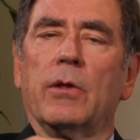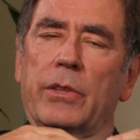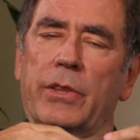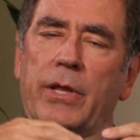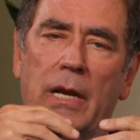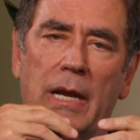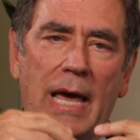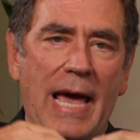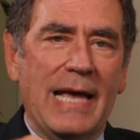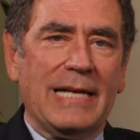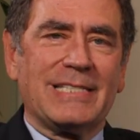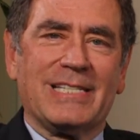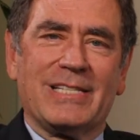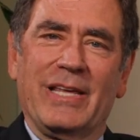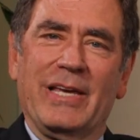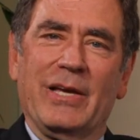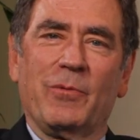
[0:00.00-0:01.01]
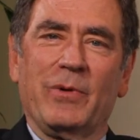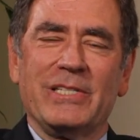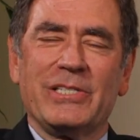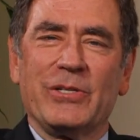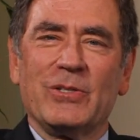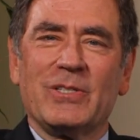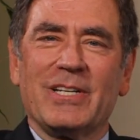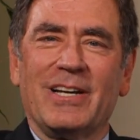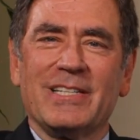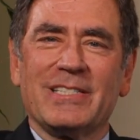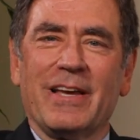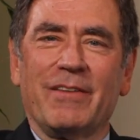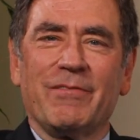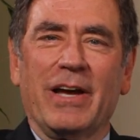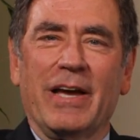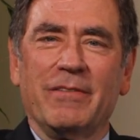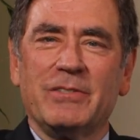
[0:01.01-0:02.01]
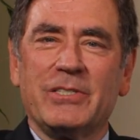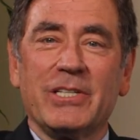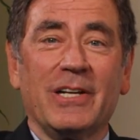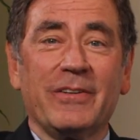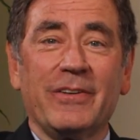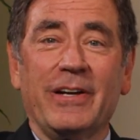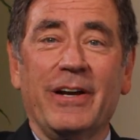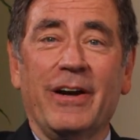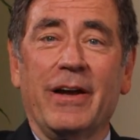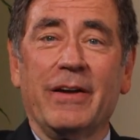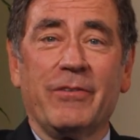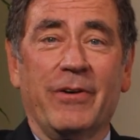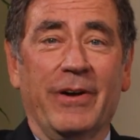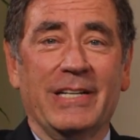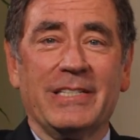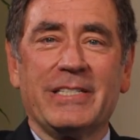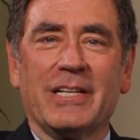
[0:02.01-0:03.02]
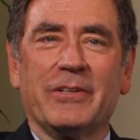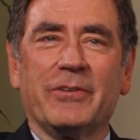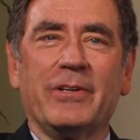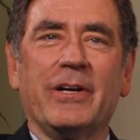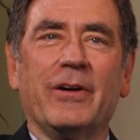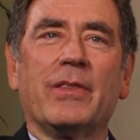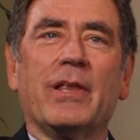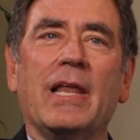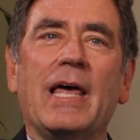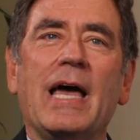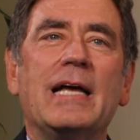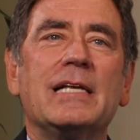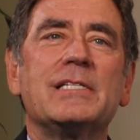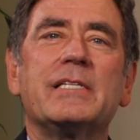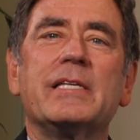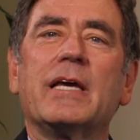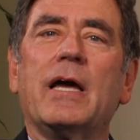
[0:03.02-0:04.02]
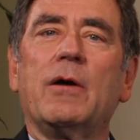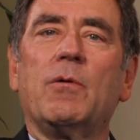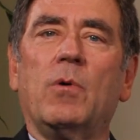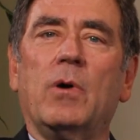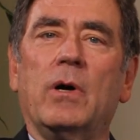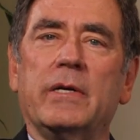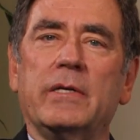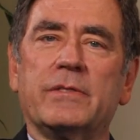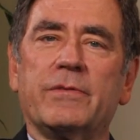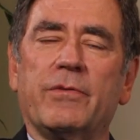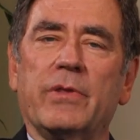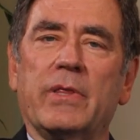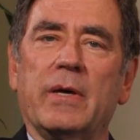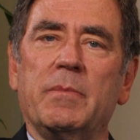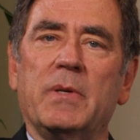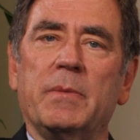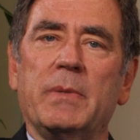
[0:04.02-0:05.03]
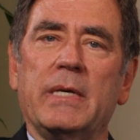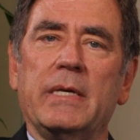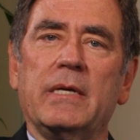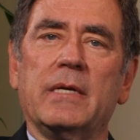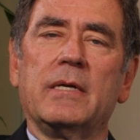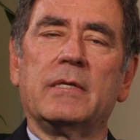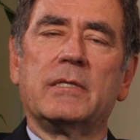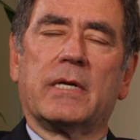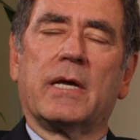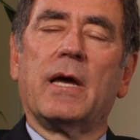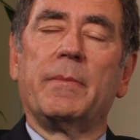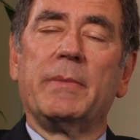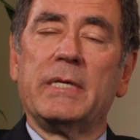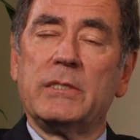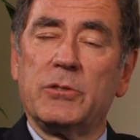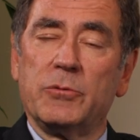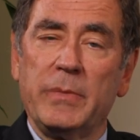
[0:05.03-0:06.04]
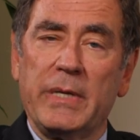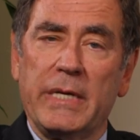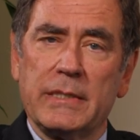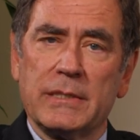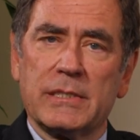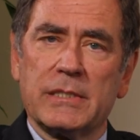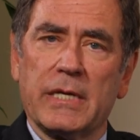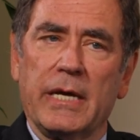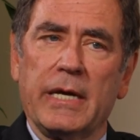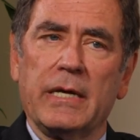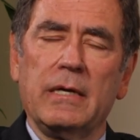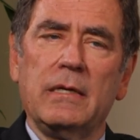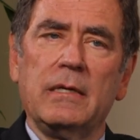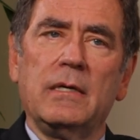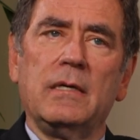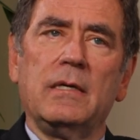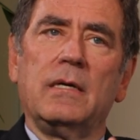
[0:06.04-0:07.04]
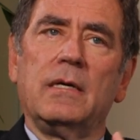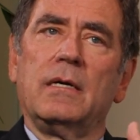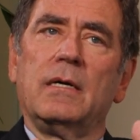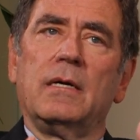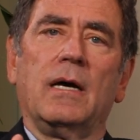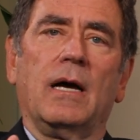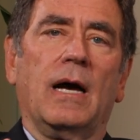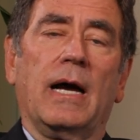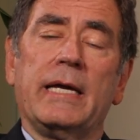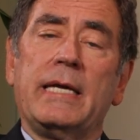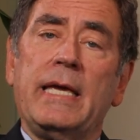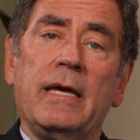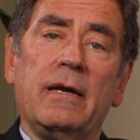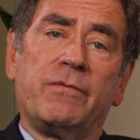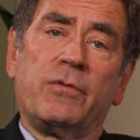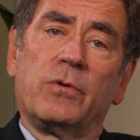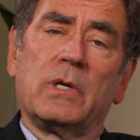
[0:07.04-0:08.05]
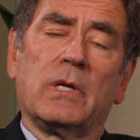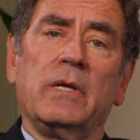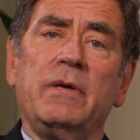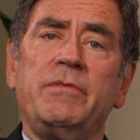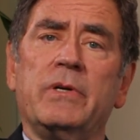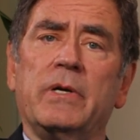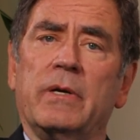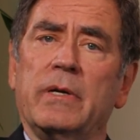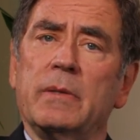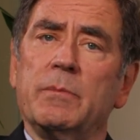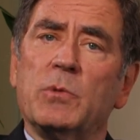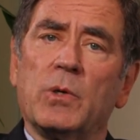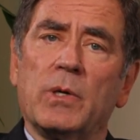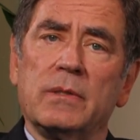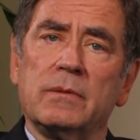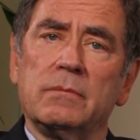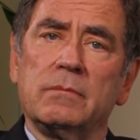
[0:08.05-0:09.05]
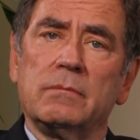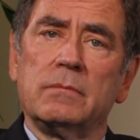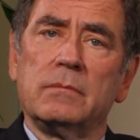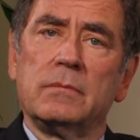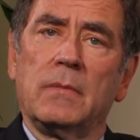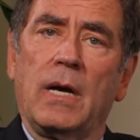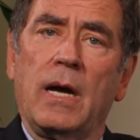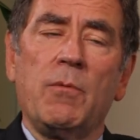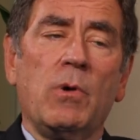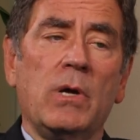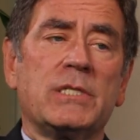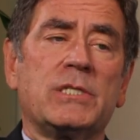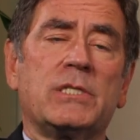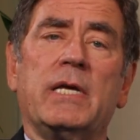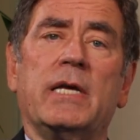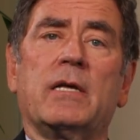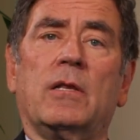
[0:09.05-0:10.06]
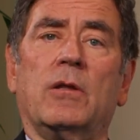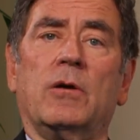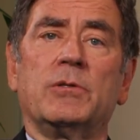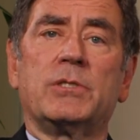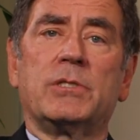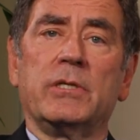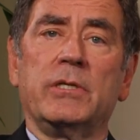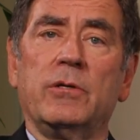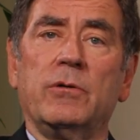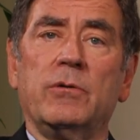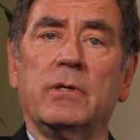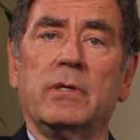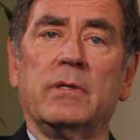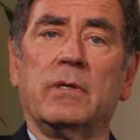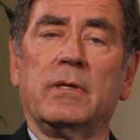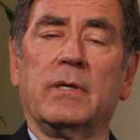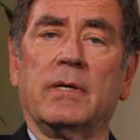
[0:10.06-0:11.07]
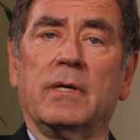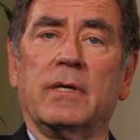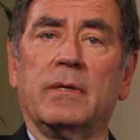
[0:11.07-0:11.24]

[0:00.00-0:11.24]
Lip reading: the last thing we as Utahns have, I have children here, I have grandchildren here. The last thing I want is for them to be coming to me and saying, I can't afford to live here anymore. I want to stay close to you and,